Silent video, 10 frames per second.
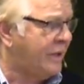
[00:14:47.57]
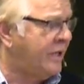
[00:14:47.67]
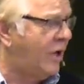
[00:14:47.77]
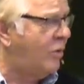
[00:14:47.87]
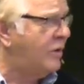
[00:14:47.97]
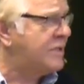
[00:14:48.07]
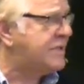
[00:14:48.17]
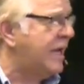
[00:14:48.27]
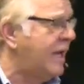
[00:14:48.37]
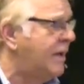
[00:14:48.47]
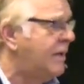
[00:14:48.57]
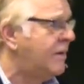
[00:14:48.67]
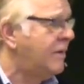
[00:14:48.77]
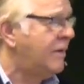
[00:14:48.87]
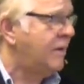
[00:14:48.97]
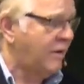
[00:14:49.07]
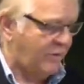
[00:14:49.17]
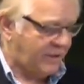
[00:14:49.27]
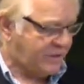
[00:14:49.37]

dealt with Satan? Well,